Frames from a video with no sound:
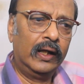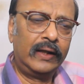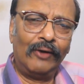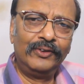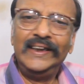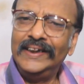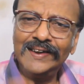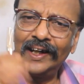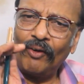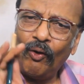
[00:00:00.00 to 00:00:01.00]
Now,
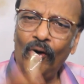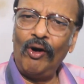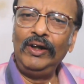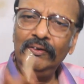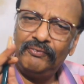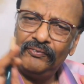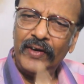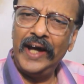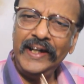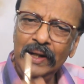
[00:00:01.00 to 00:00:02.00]
these are all
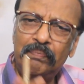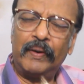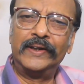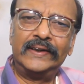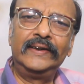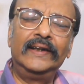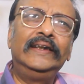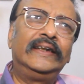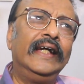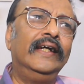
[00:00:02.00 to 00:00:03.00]
very personal
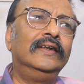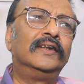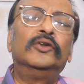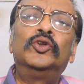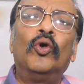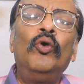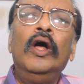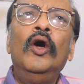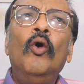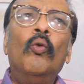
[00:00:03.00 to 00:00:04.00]
things. So,
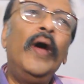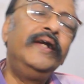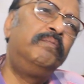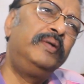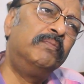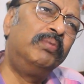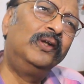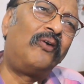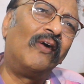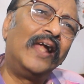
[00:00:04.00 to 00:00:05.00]
when people
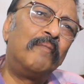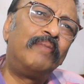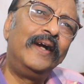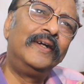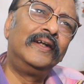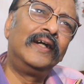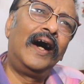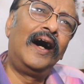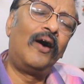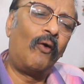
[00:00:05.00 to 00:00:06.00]
call up and
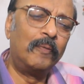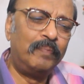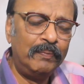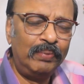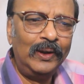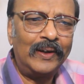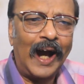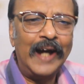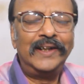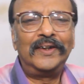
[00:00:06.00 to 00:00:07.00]
or people
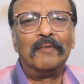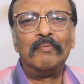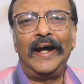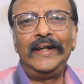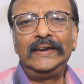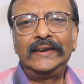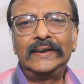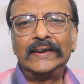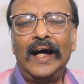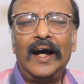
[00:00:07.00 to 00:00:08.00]
write
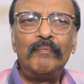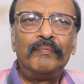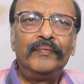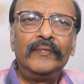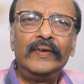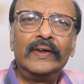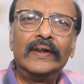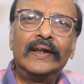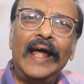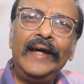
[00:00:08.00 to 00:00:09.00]
comments
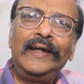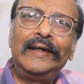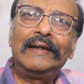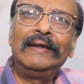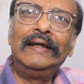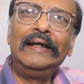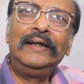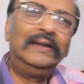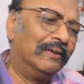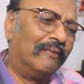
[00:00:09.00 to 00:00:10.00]
like,
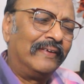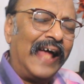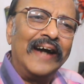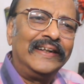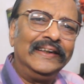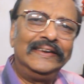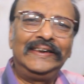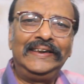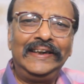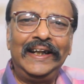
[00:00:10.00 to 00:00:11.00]
that
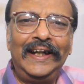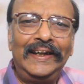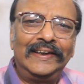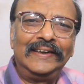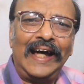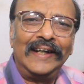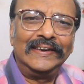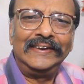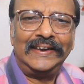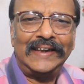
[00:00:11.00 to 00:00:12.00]
is shit, that
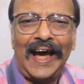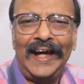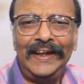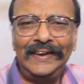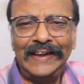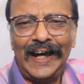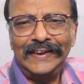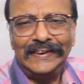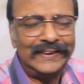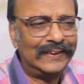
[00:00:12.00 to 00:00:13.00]
is shite,
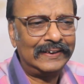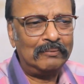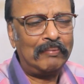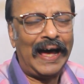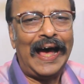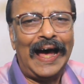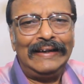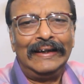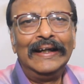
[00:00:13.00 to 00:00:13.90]
that's bad,